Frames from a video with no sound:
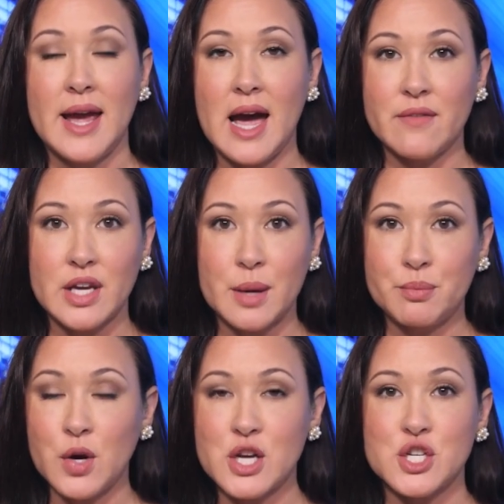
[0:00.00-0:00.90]
Having a
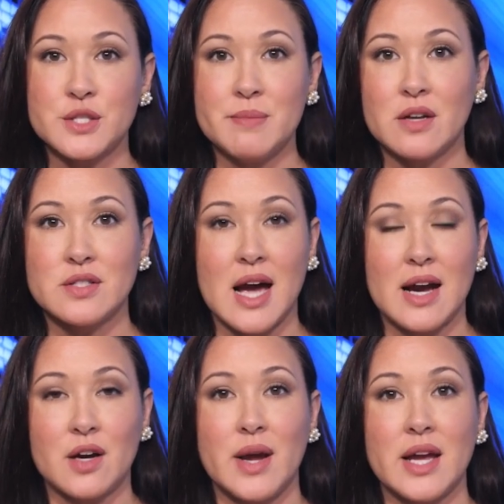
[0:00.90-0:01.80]
precious metals
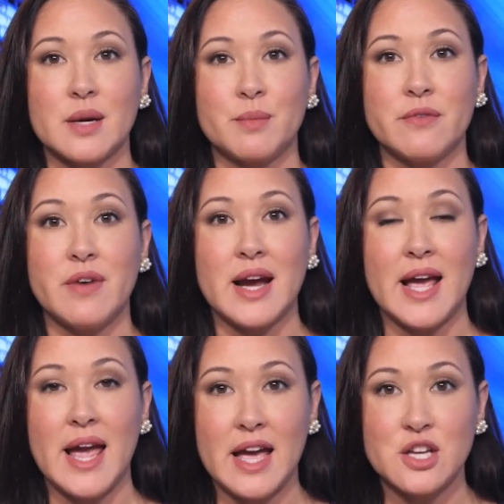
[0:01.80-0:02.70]
IRA can provide
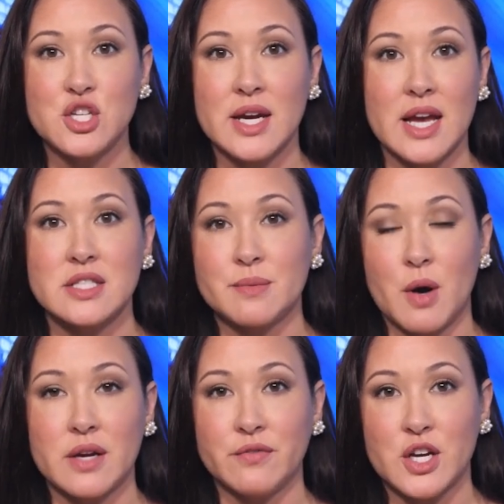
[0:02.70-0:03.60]
a hedge against
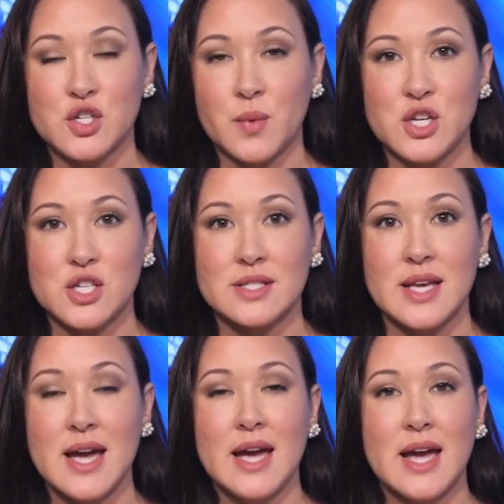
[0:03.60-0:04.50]
market fluctuations
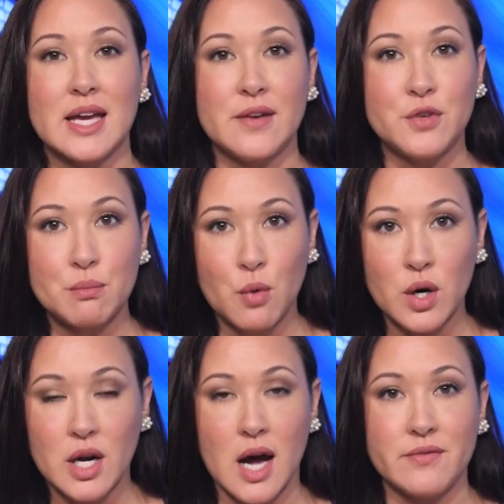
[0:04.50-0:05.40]
and give you
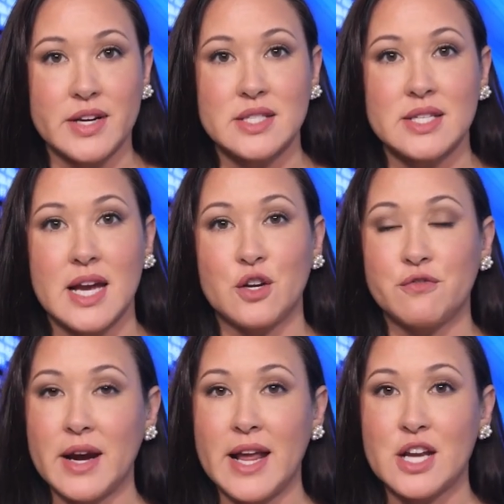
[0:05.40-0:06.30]
more confidence in your
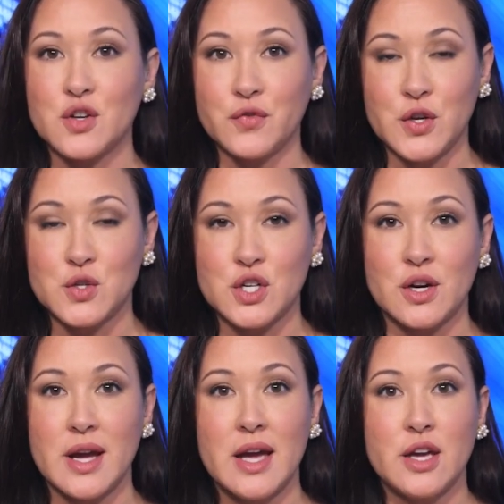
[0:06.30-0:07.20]
financial future.